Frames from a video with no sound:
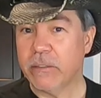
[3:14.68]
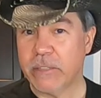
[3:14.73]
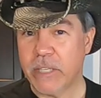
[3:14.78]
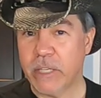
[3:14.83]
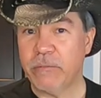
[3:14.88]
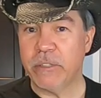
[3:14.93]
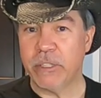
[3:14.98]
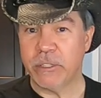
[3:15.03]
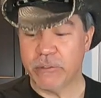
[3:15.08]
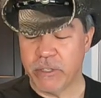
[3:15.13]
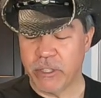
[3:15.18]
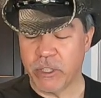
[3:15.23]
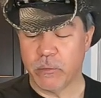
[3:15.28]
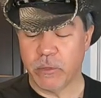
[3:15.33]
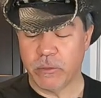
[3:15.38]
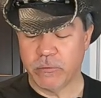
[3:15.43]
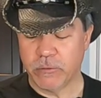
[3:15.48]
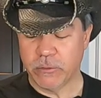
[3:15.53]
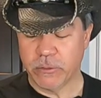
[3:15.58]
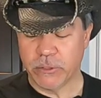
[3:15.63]
Definitely
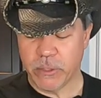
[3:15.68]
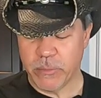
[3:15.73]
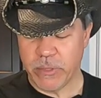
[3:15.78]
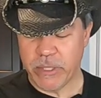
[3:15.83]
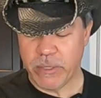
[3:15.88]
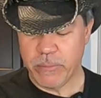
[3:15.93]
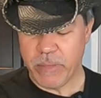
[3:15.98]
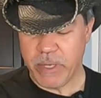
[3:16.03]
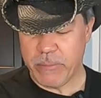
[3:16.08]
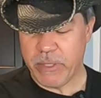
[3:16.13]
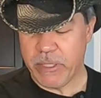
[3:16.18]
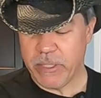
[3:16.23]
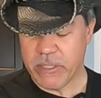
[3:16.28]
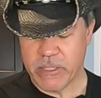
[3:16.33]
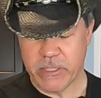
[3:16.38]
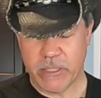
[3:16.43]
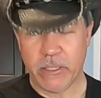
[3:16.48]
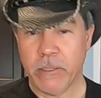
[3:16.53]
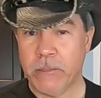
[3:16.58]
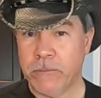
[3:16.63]
drinkable for somebody that maybe
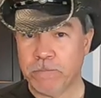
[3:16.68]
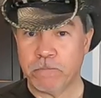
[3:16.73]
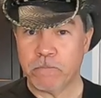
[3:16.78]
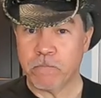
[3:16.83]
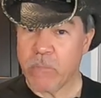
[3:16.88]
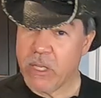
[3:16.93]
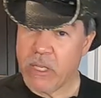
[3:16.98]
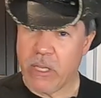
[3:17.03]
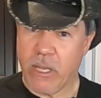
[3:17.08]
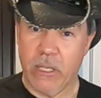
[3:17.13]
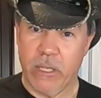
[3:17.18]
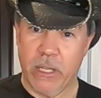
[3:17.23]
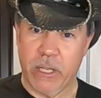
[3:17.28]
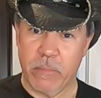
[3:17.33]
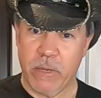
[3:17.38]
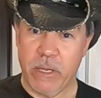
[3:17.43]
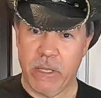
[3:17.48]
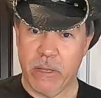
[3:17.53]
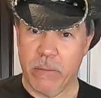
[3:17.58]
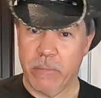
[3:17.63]
isn't kind of
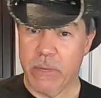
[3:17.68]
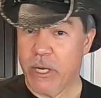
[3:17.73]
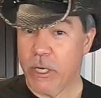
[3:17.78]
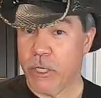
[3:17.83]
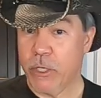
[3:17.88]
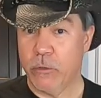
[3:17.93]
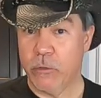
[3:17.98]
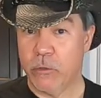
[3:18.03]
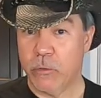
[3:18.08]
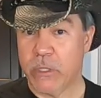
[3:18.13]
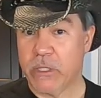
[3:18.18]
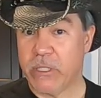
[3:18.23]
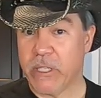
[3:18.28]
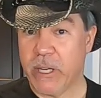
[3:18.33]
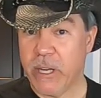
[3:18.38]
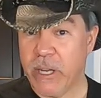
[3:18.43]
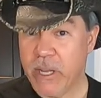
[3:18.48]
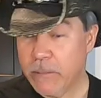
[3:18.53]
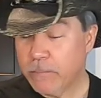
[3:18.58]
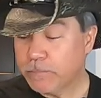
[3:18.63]
like me. I'm not a huge
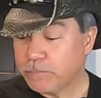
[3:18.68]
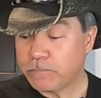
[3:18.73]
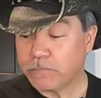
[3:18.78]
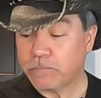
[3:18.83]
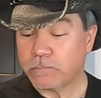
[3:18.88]
whiskey guy,